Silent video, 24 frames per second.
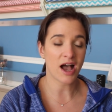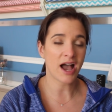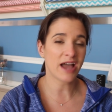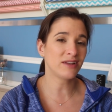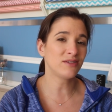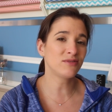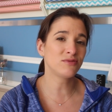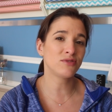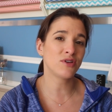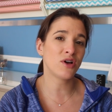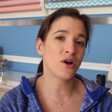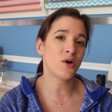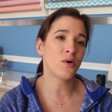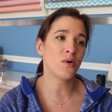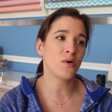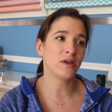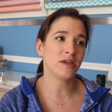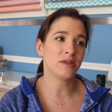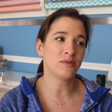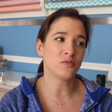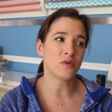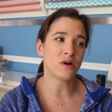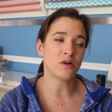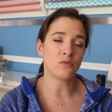I don't know
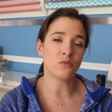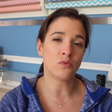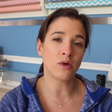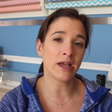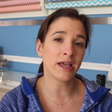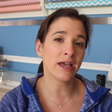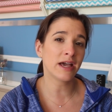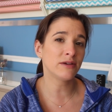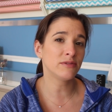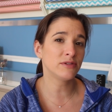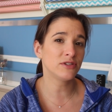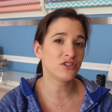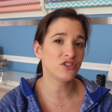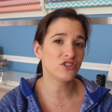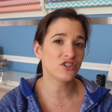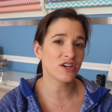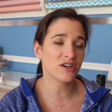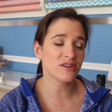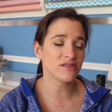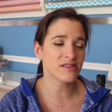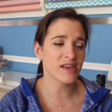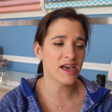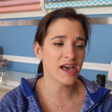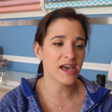in what way I would
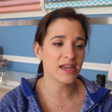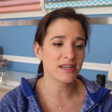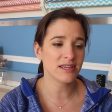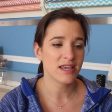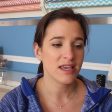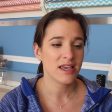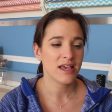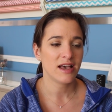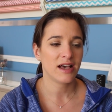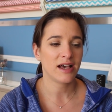share that.